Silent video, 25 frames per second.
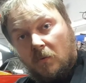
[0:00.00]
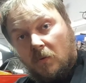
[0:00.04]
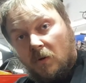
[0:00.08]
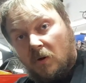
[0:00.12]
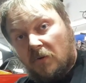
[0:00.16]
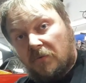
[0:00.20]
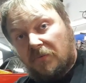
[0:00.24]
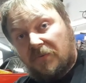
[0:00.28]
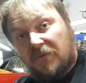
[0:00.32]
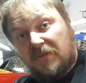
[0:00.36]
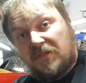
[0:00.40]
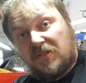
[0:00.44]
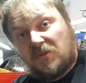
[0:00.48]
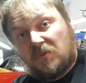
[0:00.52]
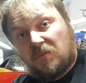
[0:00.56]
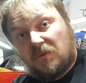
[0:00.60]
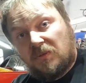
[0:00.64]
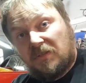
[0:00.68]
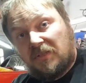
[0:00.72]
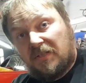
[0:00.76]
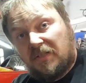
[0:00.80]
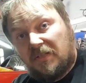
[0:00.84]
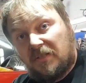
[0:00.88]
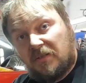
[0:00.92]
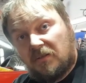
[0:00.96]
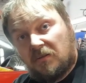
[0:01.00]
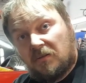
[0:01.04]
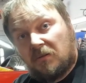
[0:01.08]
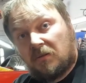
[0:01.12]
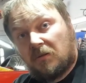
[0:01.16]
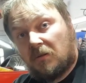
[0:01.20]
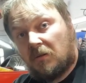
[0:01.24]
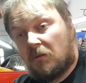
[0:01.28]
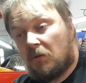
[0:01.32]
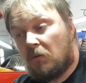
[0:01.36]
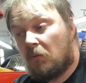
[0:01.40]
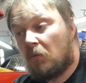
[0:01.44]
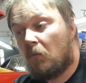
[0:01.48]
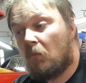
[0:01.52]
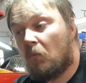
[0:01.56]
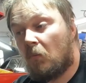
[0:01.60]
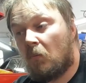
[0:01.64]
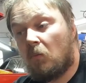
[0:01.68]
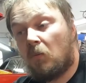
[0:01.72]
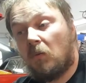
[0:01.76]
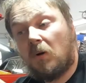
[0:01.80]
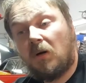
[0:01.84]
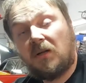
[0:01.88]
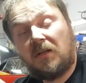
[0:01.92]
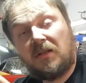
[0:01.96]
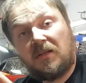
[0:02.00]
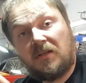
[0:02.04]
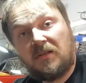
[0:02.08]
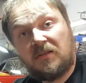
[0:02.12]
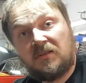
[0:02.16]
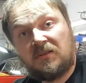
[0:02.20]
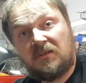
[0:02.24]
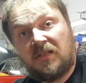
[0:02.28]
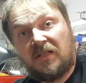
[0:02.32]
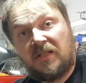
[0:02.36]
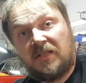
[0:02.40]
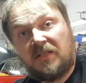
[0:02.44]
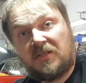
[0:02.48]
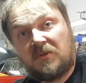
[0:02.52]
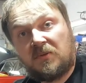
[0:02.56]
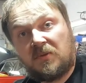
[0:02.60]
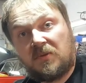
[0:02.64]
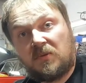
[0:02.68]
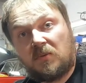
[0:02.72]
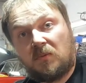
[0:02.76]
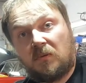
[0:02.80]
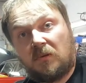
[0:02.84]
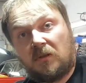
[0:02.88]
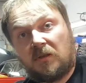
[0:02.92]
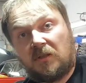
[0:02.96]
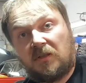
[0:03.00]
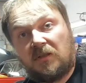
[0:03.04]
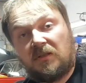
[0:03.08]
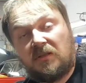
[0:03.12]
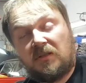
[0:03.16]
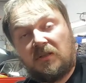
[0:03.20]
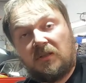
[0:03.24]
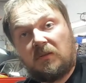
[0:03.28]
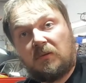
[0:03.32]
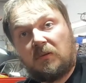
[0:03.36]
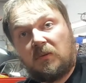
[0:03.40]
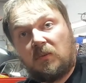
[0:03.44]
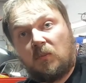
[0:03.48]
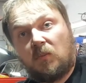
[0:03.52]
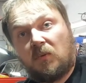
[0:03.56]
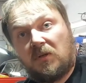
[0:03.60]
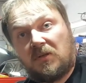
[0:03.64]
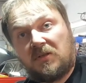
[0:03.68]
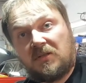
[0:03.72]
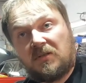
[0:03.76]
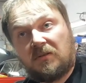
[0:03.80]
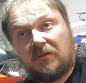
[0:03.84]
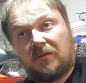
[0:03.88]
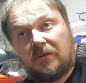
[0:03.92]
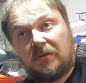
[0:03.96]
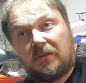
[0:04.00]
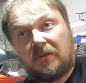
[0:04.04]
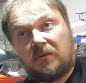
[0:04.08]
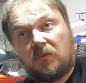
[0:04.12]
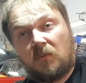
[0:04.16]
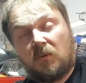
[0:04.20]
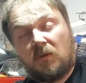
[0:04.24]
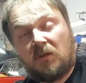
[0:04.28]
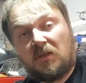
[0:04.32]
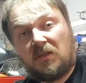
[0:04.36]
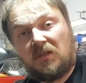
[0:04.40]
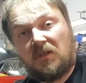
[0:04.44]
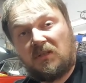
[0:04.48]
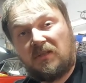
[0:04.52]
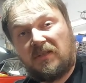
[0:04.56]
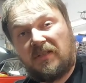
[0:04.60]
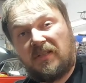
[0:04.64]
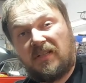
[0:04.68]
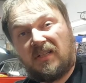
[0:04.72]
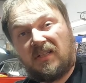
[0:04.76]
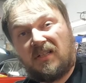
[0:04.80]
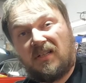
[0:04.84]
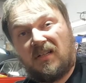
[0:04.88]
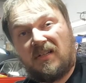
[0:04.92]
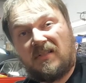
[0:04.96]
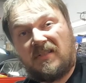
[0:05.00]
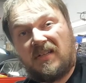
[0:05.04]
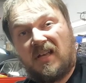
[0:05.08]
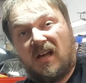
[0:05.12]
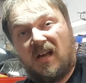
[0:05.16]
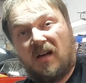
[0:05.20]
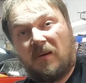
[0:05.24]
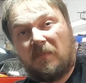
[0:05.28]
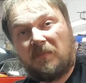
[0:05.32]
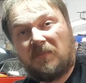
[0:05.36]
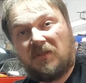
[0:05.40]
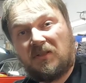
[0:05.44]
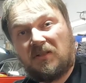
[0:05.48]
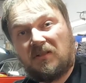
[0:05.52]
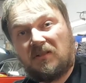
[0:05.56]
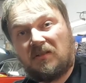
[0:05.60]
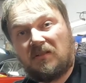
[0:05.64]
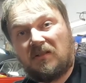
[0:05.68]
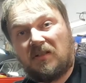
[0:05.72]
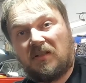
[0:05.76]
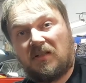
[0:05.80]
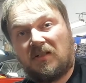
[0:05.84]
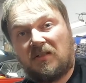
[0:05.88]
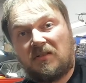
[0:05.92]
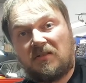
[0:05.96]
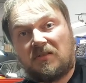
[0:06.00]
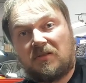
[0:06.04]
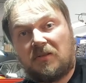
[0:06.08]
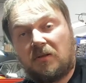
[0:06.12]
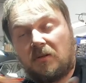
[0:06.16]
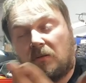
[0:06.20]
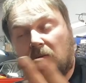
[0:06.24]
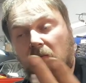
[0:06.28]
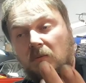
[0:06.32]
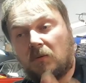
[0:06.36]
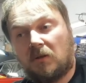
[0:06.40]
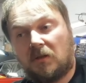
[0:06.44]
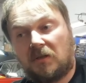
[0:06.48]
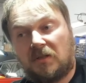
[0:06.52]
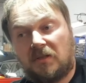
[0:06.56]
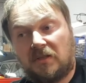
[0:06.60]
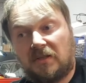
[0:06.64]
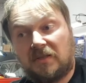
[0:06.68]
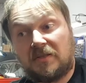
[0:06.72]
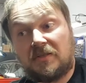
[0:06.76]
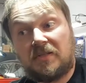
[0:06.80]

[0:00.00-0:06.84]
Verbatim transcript: On this one here, one of the lights was working, the other one wasn't working, then I kind of tapped it, and then it started working.